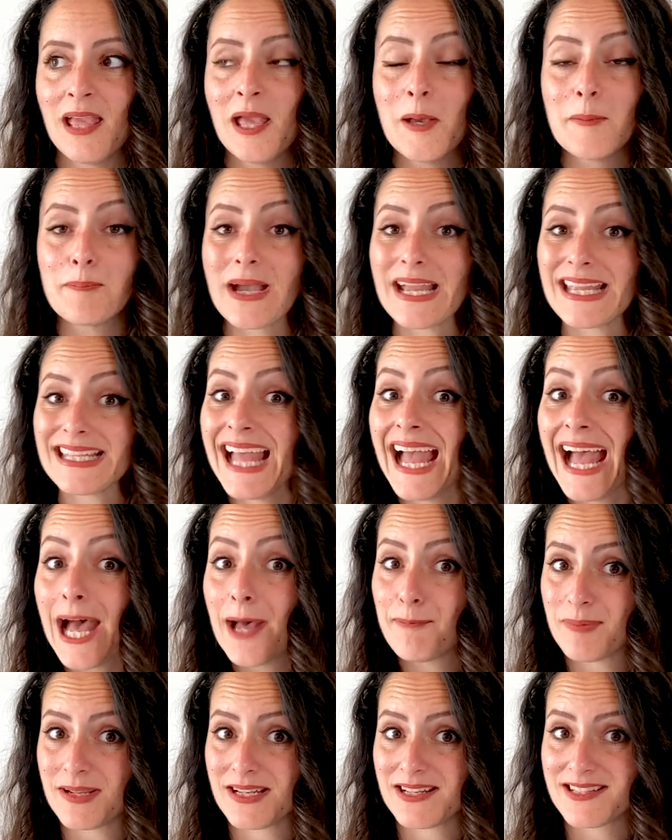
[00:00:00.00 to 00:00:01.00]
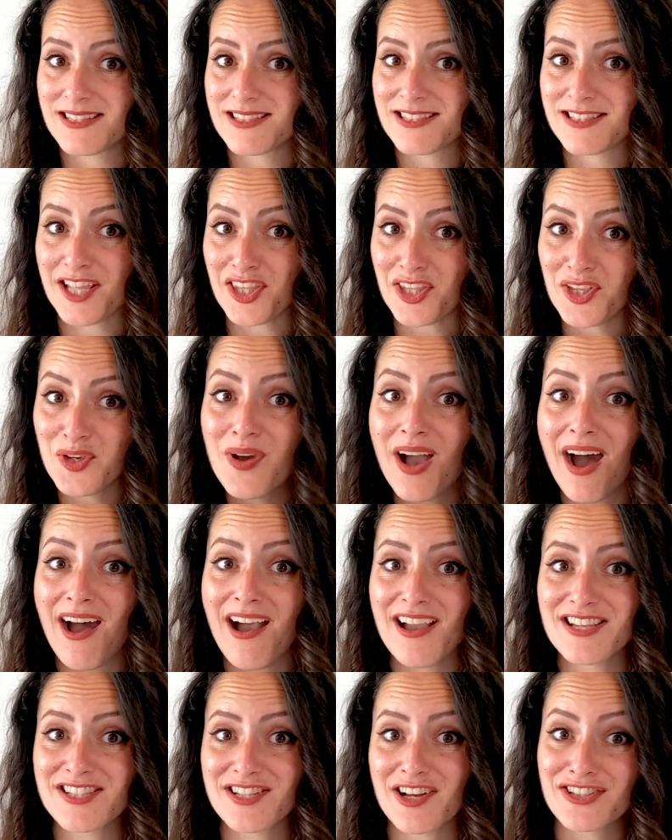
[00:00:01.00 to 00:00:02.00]
but it happens that you
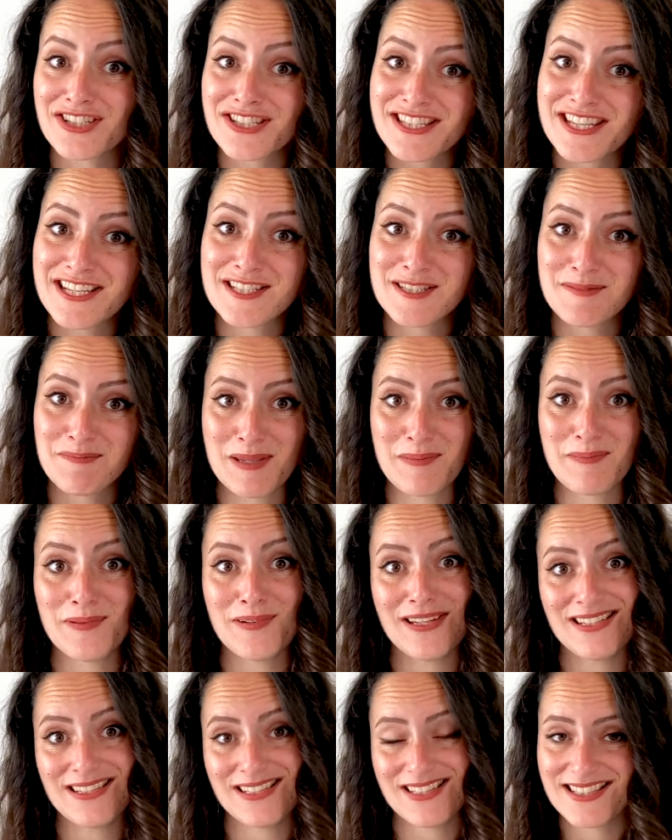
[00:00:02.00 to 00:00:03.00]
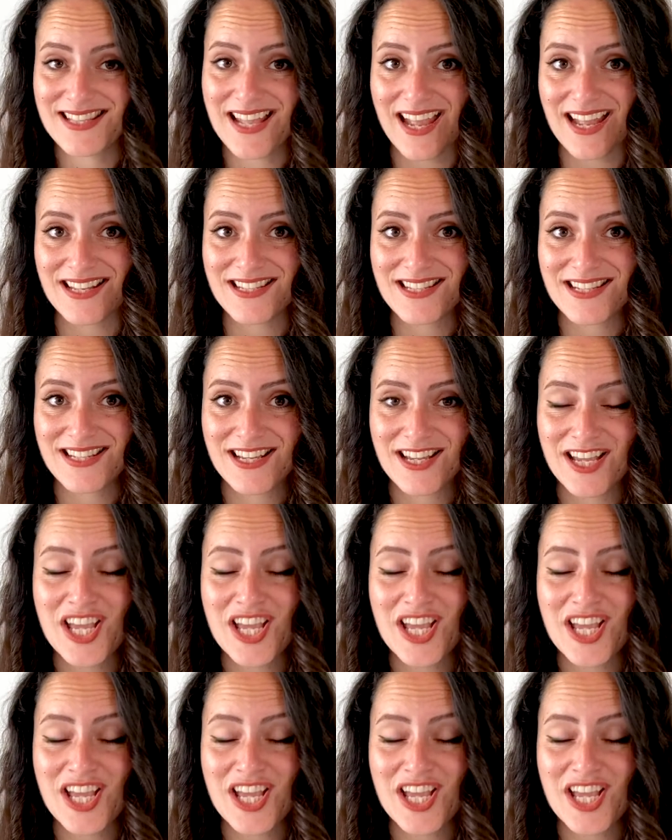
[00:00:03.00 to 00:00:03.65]
guys are 6 people instead.